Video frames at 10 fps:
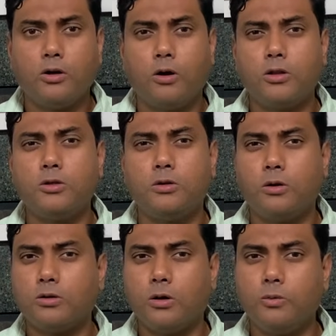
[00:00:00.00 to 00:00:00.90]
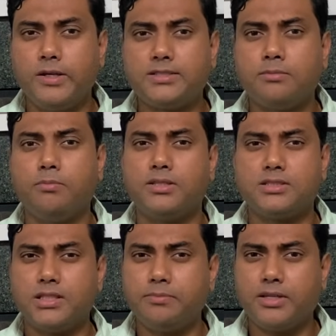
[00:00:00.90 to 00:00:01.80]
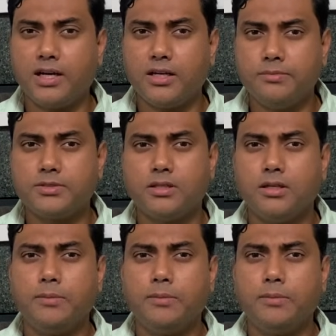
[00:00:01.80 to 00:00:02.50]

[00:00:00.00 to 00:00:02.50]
Although not always, but sometimes